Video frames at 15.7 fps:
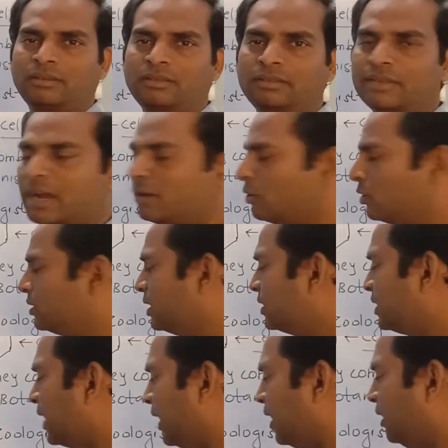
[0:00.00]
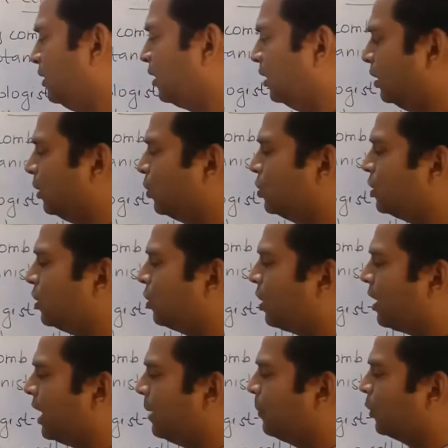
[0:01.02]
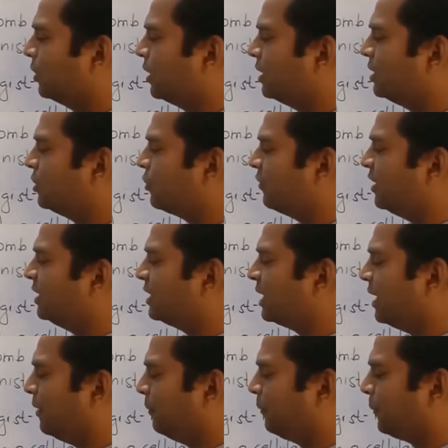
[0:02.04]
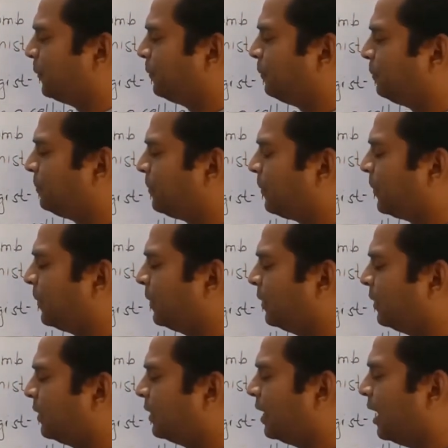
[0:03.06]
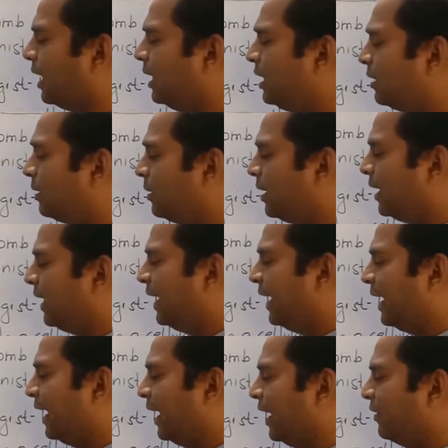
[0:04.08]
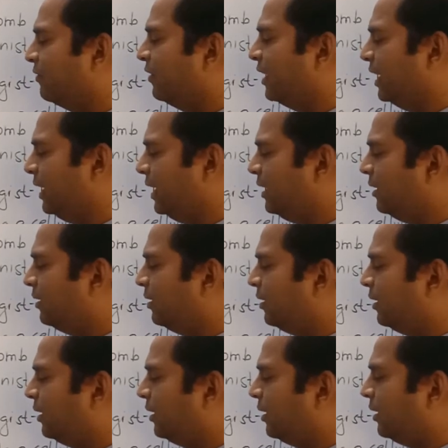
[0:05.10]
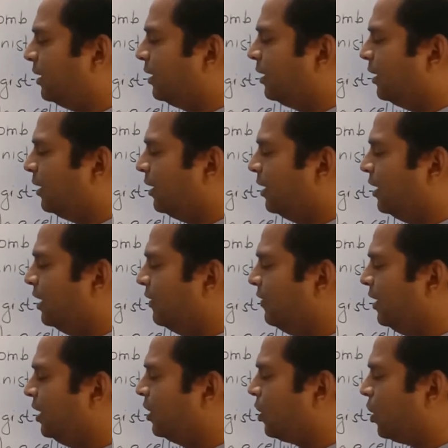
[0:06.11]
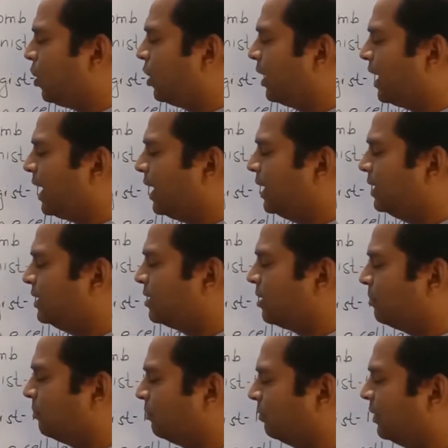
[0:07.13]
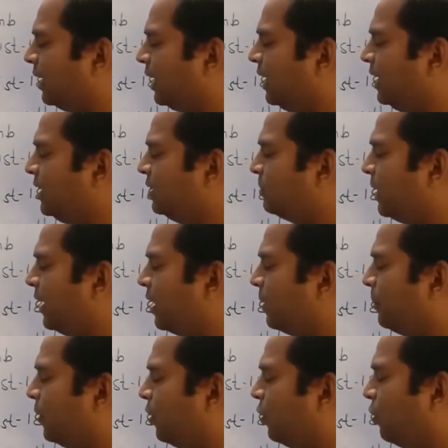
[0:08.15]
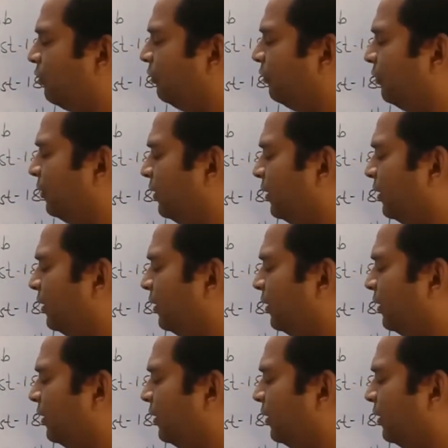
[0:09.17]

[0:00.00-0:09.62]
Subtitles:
That was the second conclusion or hypothesis of the same. That every living organism is made up of